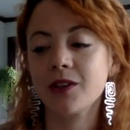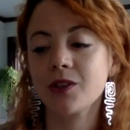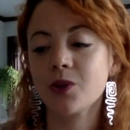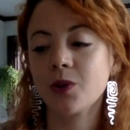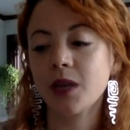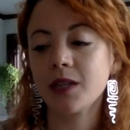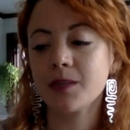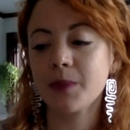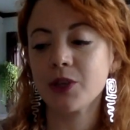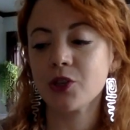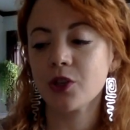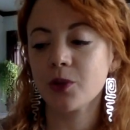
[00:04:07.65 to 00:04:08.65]
So let's
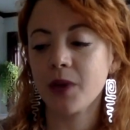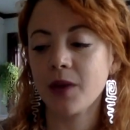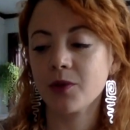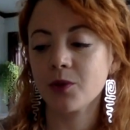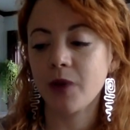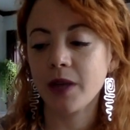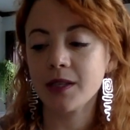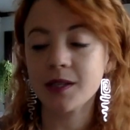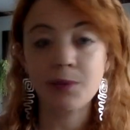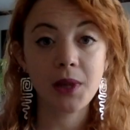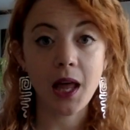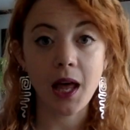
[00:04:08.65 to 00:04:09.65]
make sure that we have the right
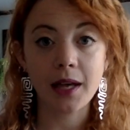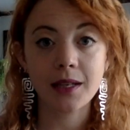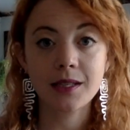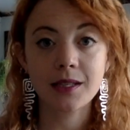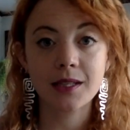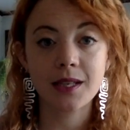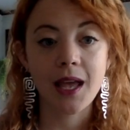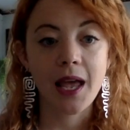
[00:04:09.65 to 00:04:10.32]
supplies,